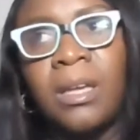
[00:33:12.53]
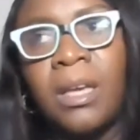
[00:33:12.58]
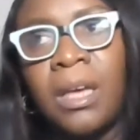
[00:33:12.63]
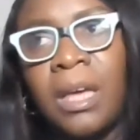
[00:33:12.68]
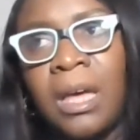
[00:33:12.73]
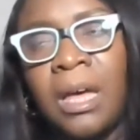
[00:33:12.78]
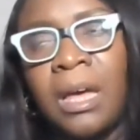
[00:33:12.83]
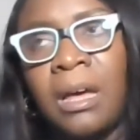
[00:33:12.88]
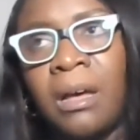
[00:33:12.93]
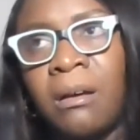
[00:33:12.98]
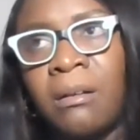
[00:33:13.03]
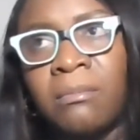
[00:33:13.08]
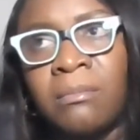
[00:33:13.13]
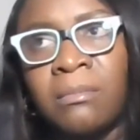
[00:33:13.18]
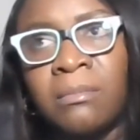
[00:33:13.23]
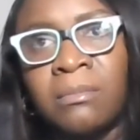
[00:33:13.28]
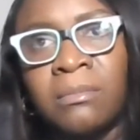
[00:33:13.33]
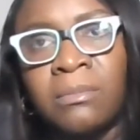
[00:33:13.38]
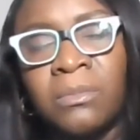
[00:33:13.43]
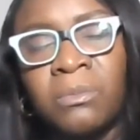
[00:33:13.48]

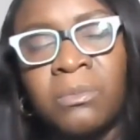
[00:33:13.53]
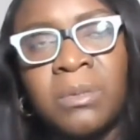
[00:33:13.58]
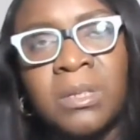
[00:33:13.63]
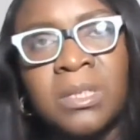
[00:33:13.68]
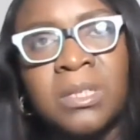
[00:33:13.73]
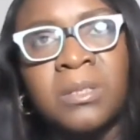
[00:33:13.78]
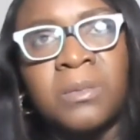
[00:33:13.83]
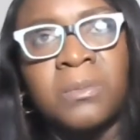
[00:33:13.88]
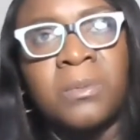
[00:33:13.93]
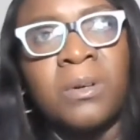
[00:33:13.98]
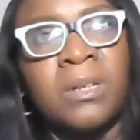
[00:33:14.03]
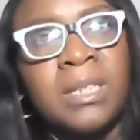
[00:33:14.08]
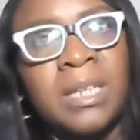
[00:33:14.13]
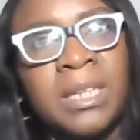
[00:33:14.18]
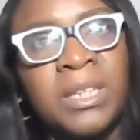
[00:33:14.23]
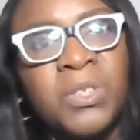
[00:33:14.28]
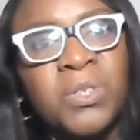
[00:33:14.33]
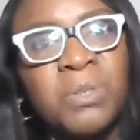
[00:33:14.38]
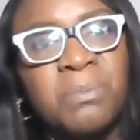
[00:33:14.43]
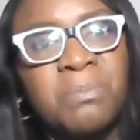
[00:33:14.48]
what's the word?
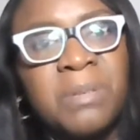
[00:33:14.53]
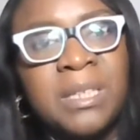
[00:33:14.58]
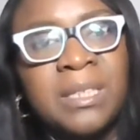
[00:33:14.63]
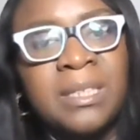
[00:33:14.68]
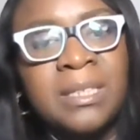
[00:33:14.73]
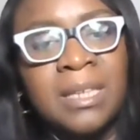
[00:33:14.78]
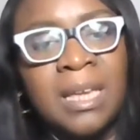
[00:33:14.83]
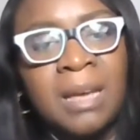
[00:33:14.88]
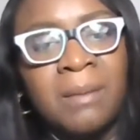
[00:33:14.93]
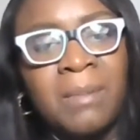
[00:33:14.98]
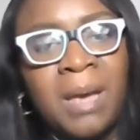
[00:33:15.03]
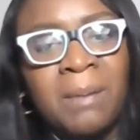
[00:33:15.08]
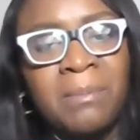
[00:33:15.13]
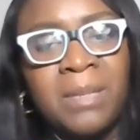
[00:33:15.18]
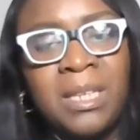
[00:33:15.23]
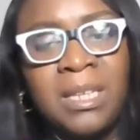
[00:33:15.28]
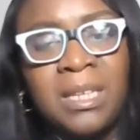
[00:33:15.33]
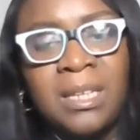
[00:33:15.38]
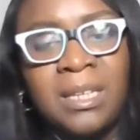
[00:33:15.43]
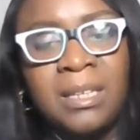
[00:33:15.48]
A little bit,
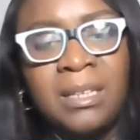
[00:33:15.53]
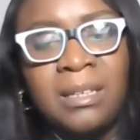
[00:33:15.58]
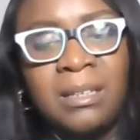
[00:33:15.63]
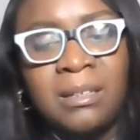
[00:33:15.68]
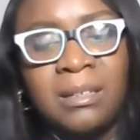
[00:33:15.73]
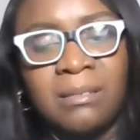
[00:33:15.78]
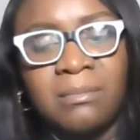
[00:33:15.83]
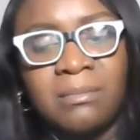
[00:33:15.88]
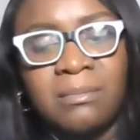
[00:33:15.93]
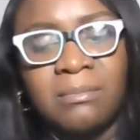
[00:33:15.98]
the